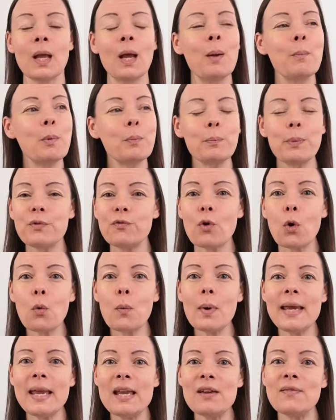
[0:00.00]
But before
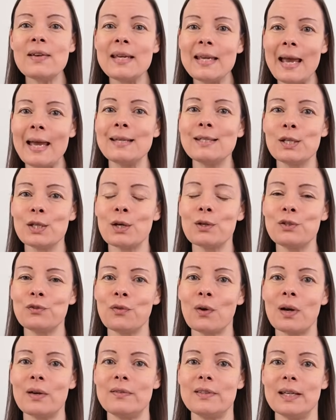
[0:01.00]
we even get to those
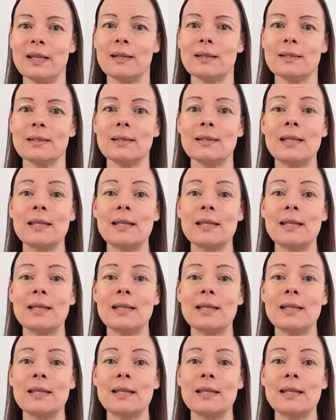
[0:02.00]
5 things,